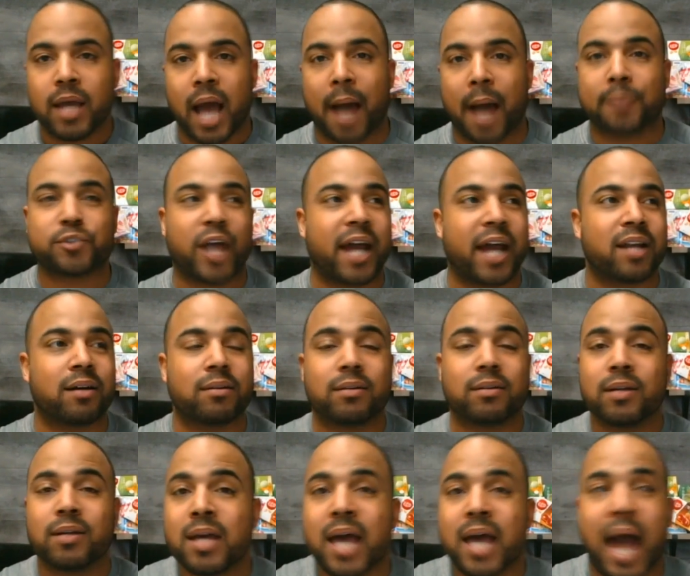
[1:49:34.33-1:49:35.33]
I'm trying
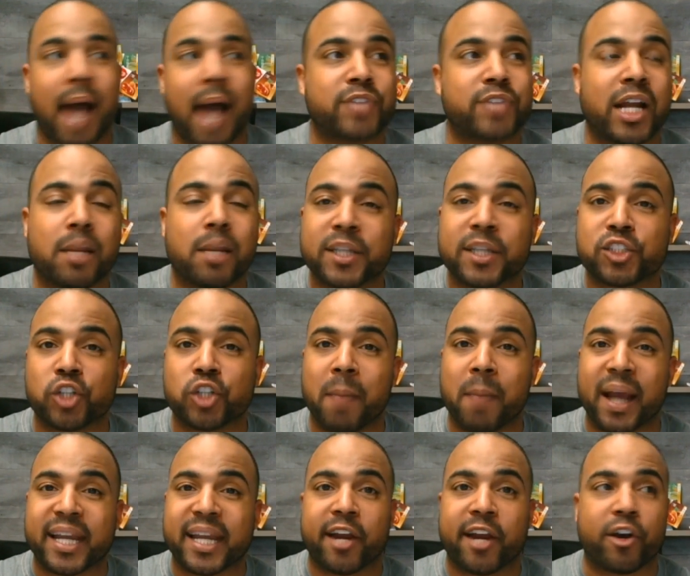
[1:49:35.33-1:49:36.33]
to make sure
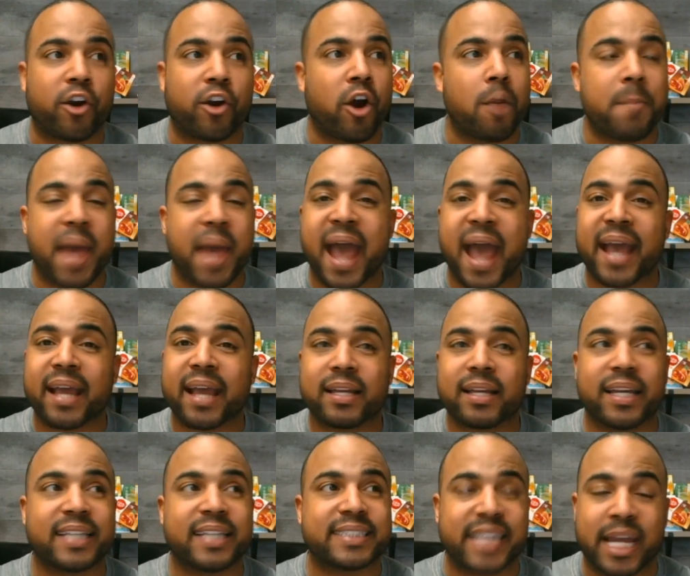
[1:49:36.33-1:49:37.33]
my carry-on bag
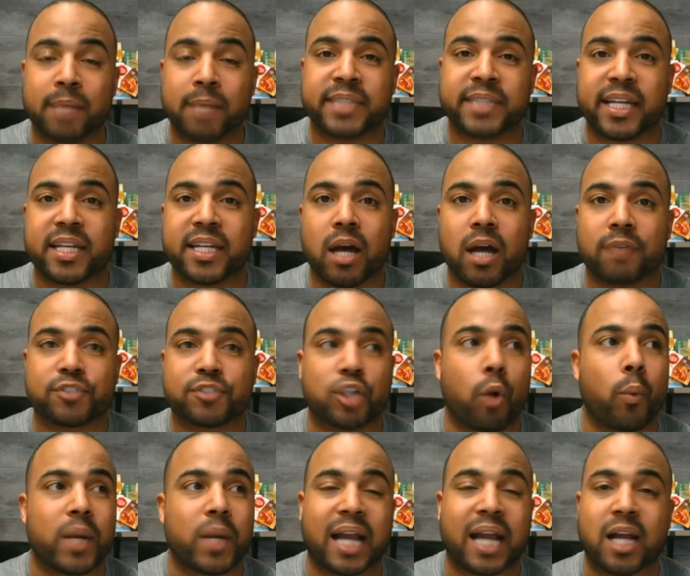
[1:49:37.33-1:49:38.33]
is empty enough so
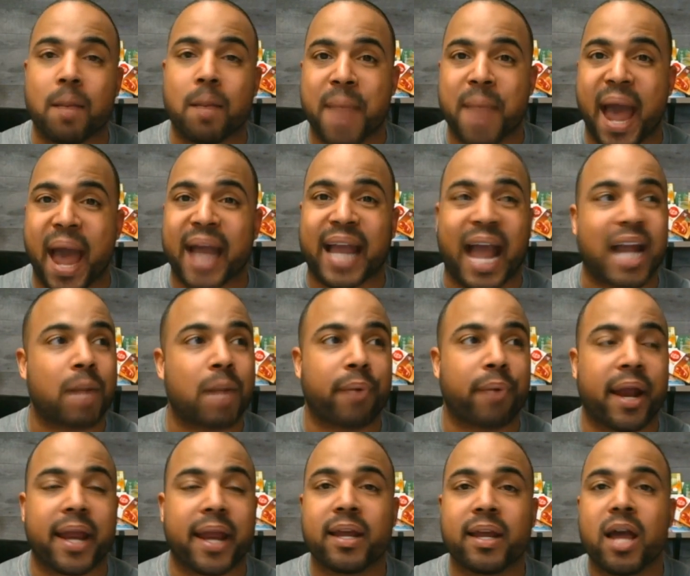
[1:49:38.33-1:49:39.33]
when I come back, I can
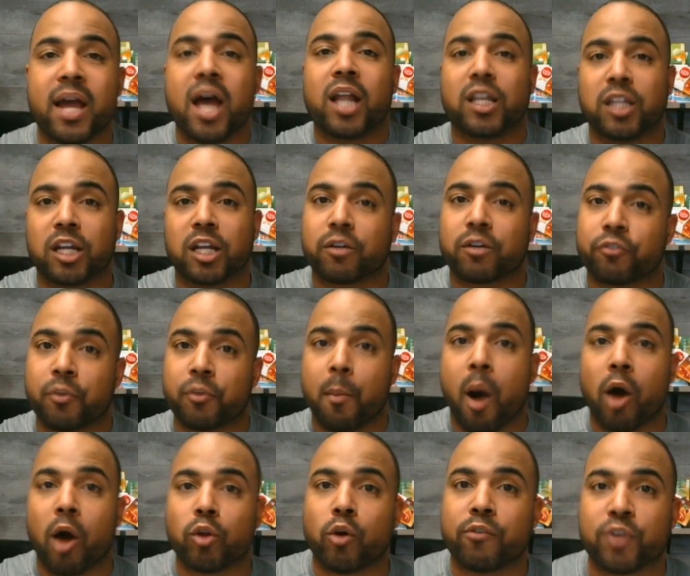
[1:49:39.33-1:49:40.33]
bring liquor from
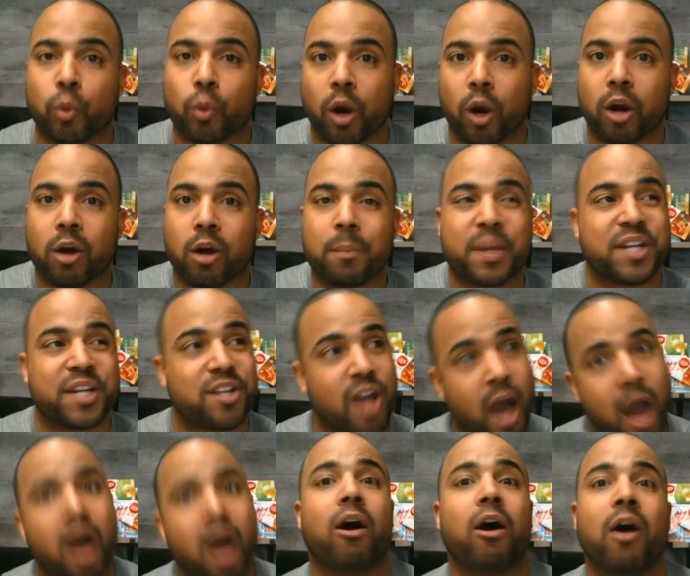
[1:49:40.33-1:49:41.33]
all over the world. But
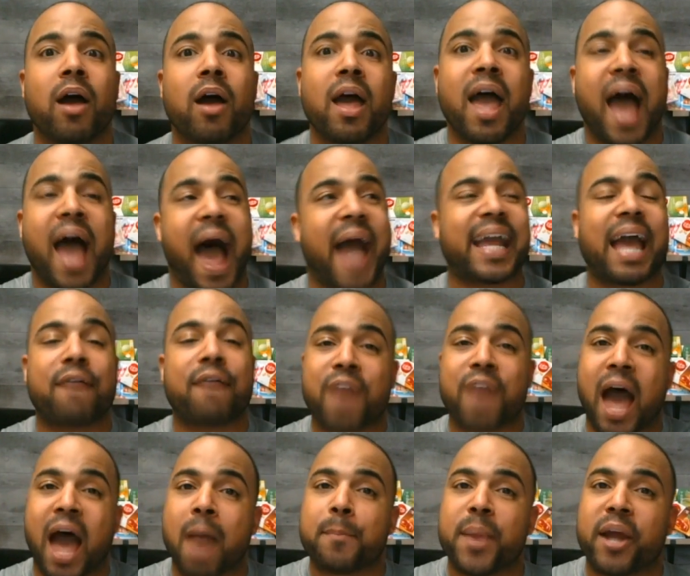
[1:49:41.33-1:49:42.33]
no, I got
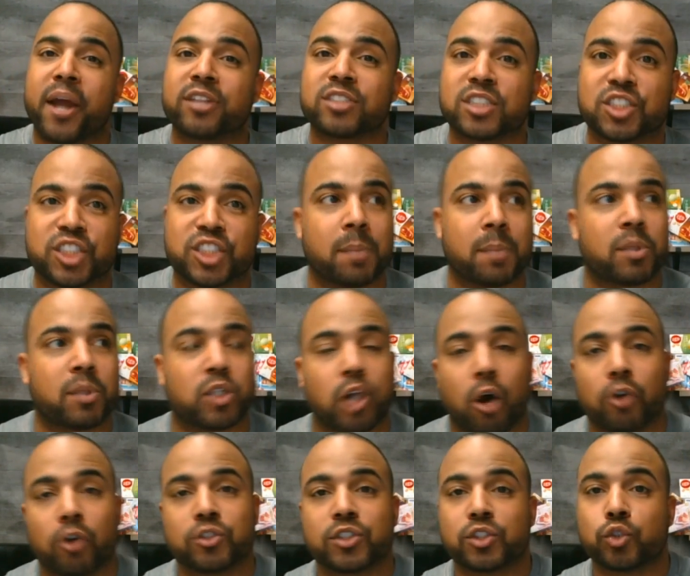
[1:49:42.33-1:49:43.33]
5 pairs of gym
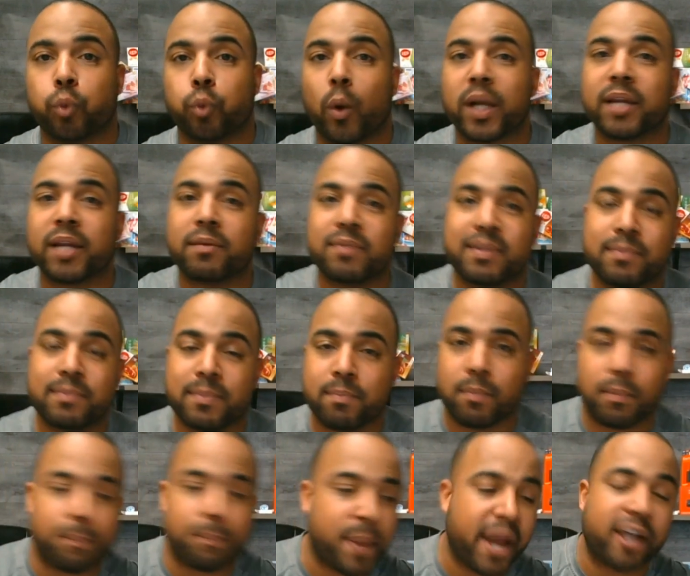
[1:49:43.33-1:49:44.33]
clothes, 20
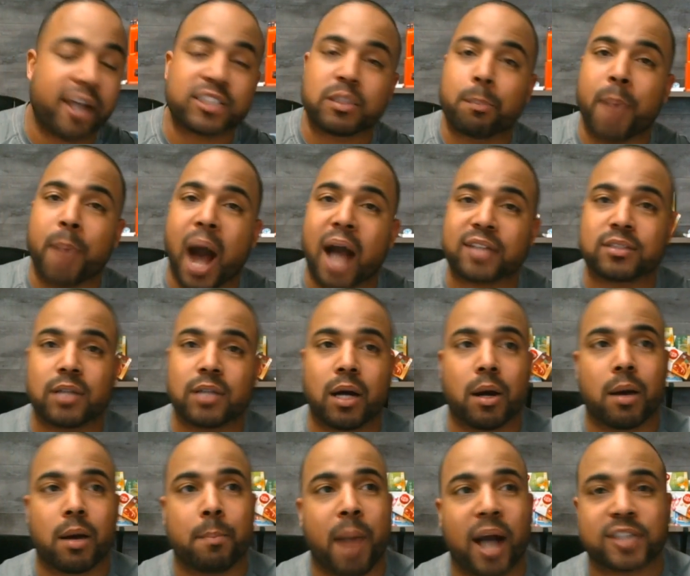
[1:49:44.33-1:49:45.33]
pairs of
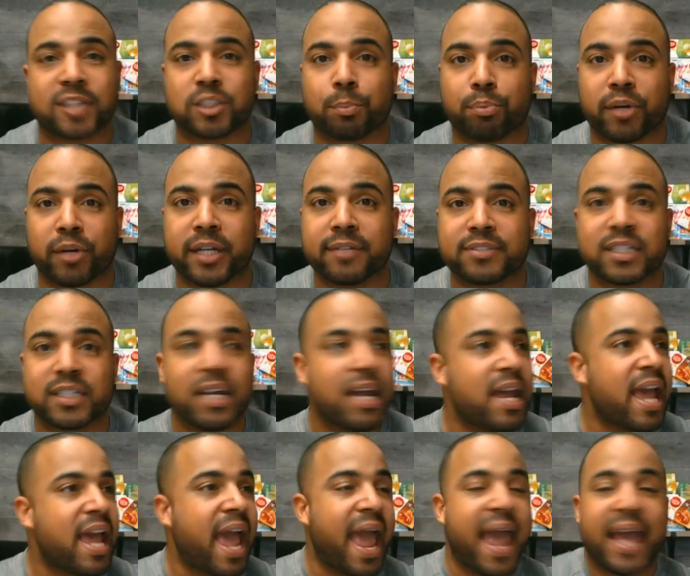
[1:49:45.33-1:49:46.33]
boxer briefs,
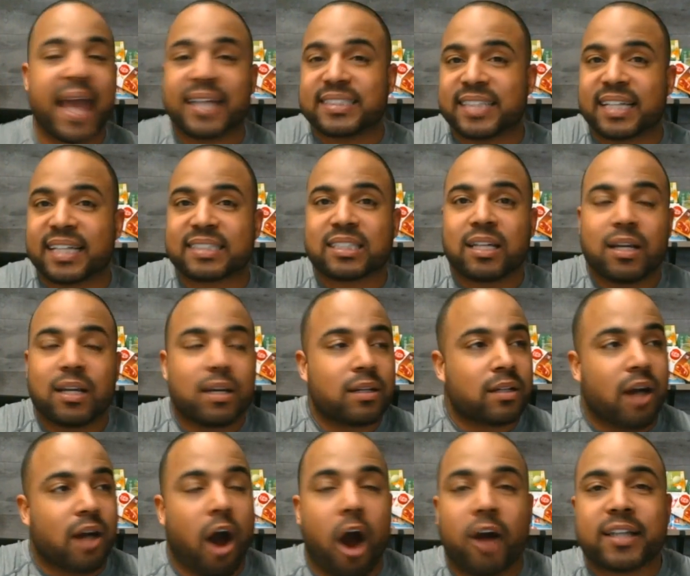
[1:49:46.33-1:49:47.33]
and just
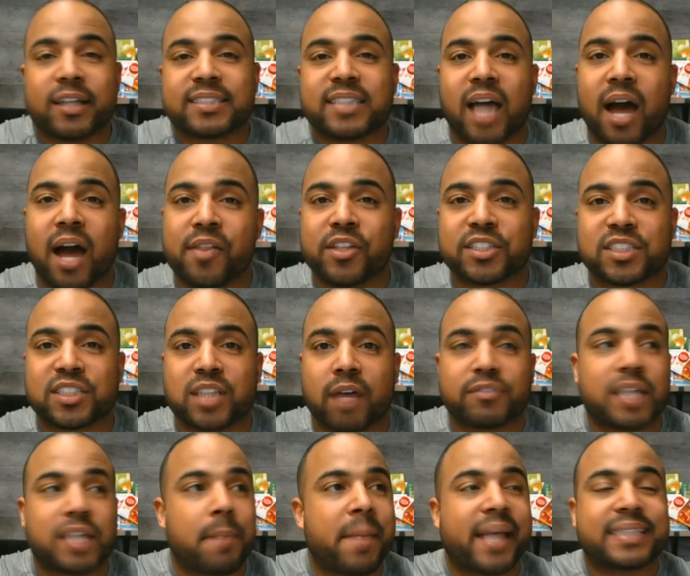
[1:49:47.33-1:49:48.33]
all this other
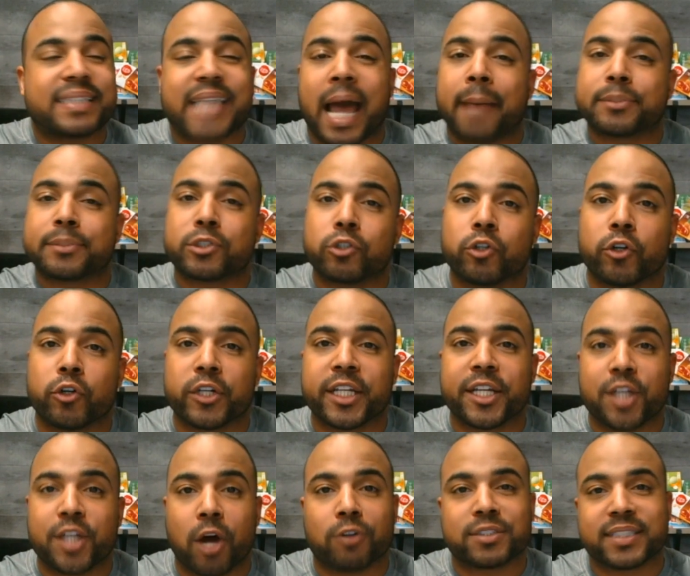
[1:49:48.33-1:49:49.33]
stuff that makes
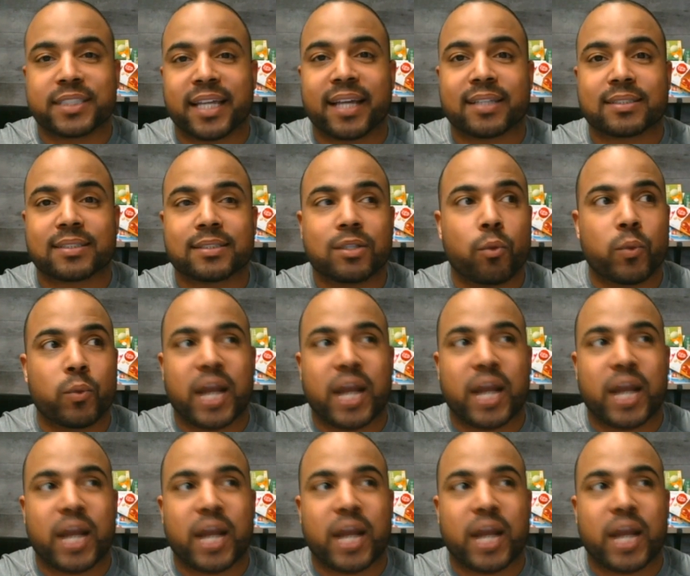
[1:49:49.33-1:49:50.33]
absolutely no sense when I
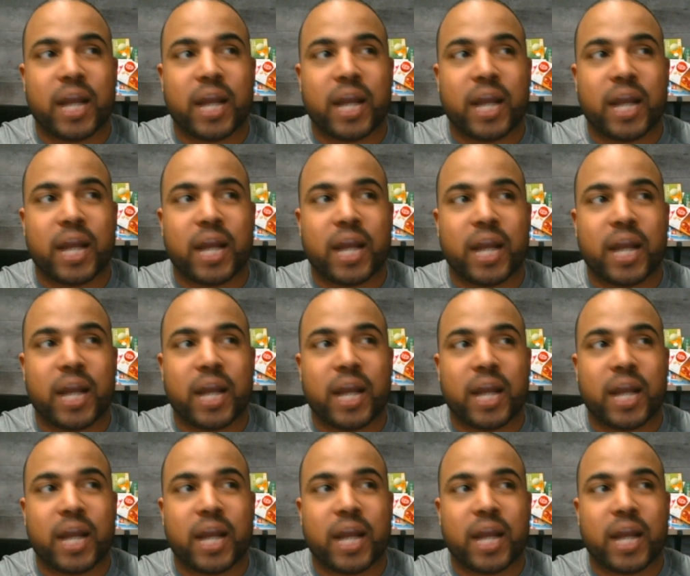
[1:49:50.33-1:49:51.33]
could just do this stuff,
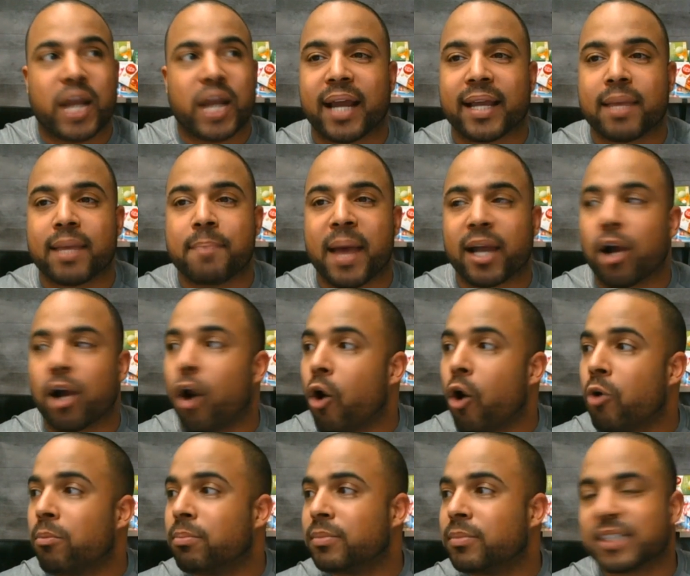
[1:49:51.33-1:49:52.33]
workout when I get back
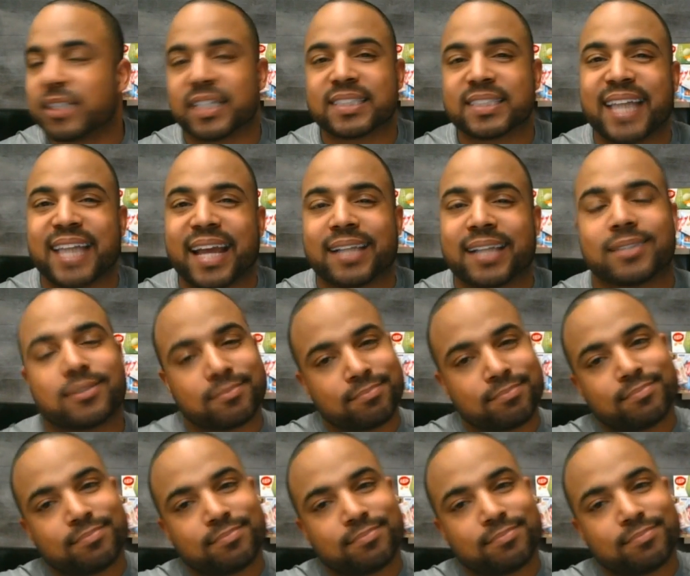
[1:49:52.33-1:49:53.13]
home to the States.